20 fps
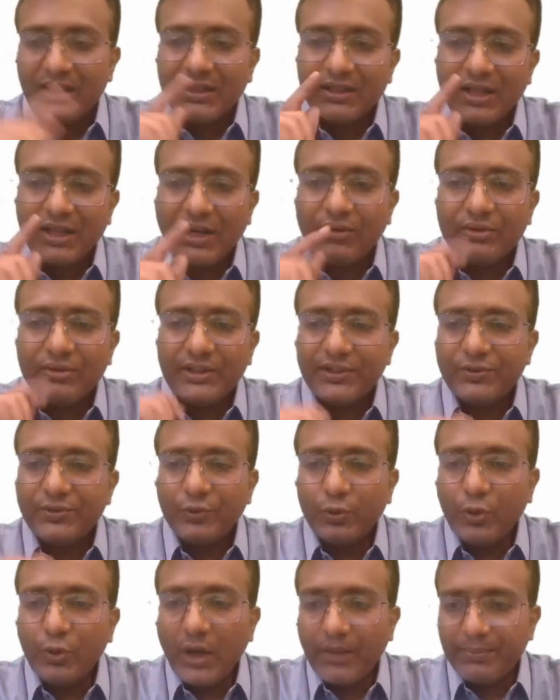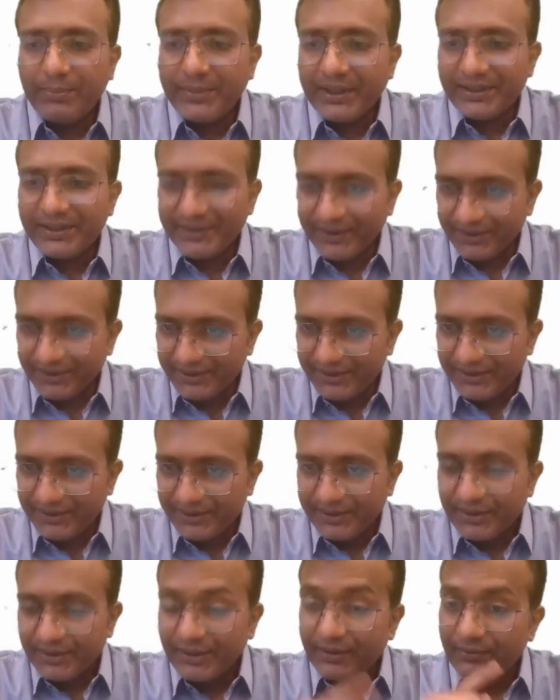Now this 2 ampere current
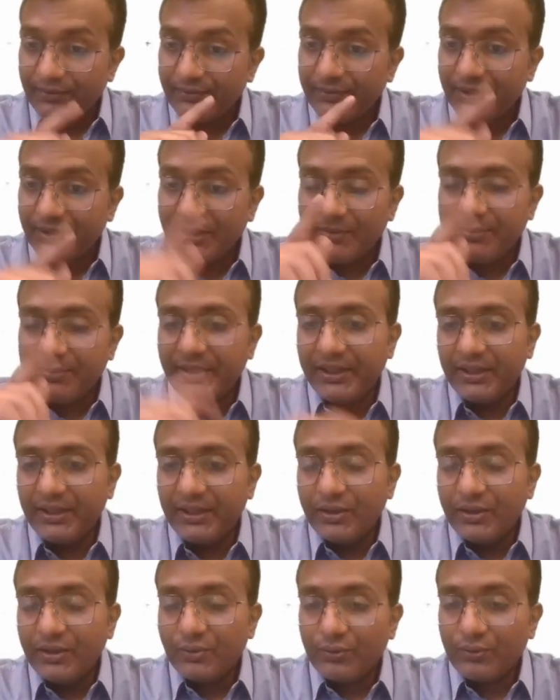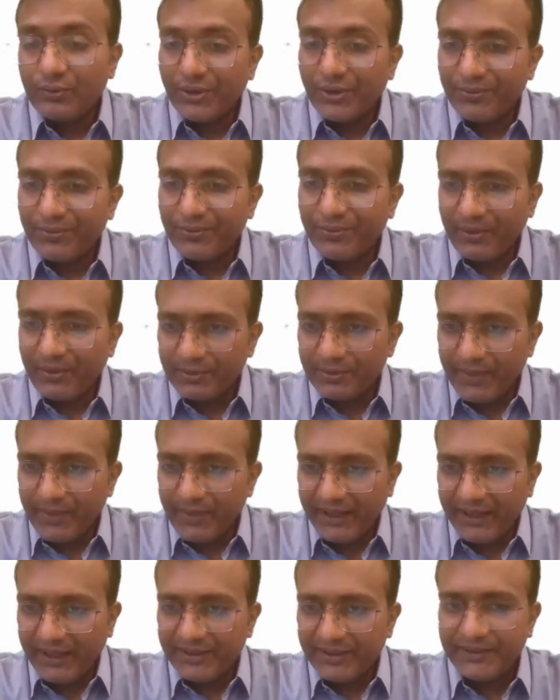will be going from the
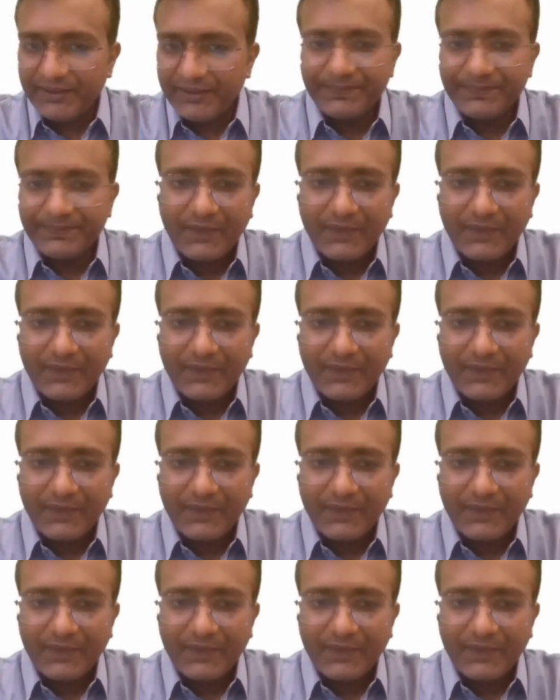battery.